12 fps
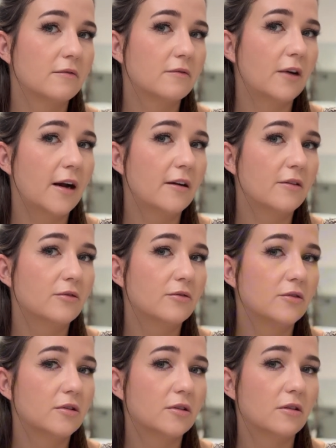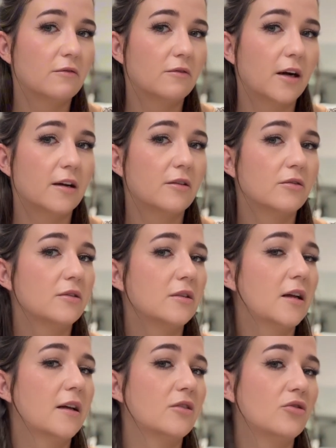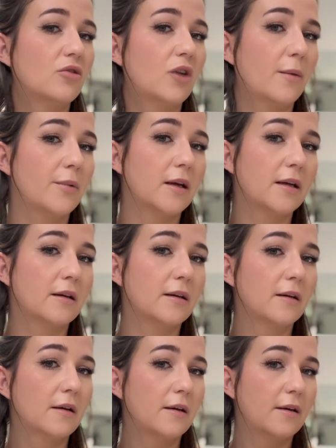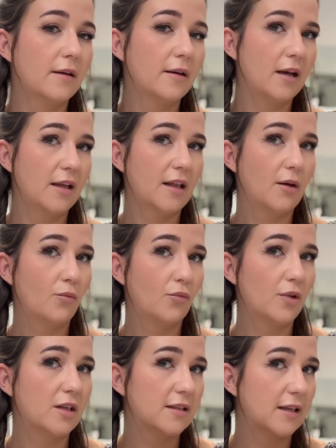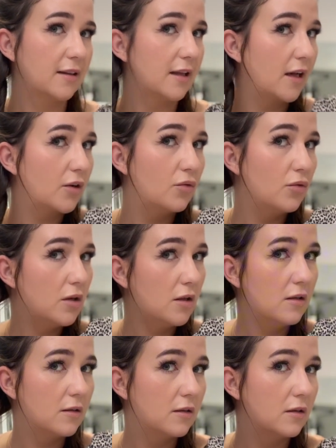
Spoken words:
Round, round, and dropping. And then we just let that cool.